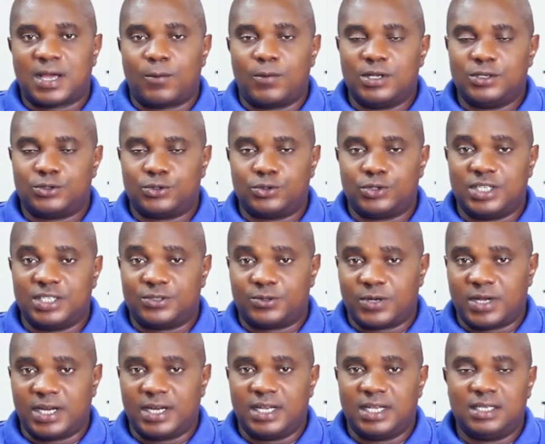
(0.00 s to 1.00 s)
I went through the
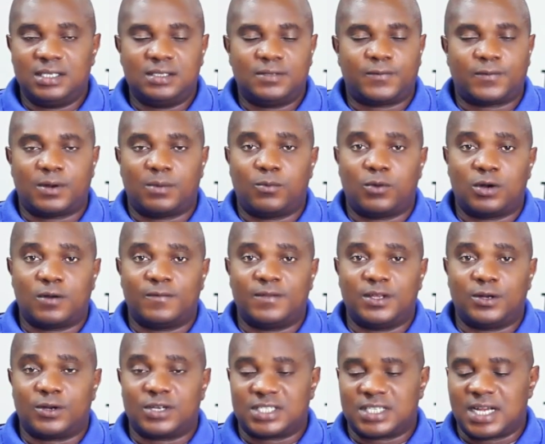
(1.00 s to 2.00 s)
training from one of
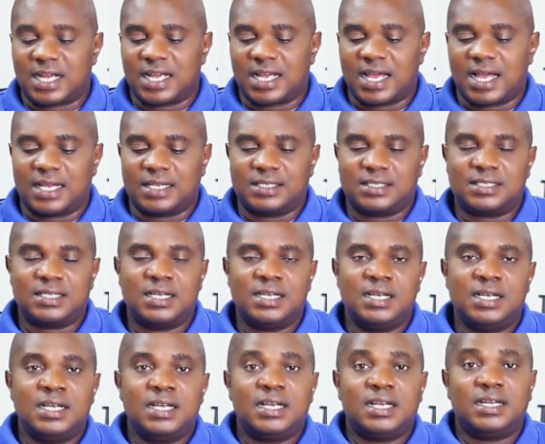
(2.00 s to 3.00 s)
the Russian guys
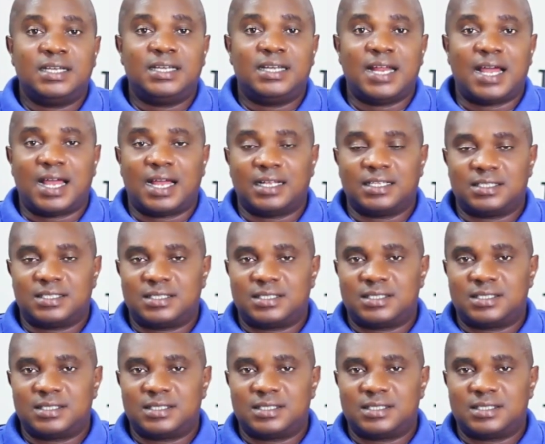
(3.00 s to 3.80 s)
that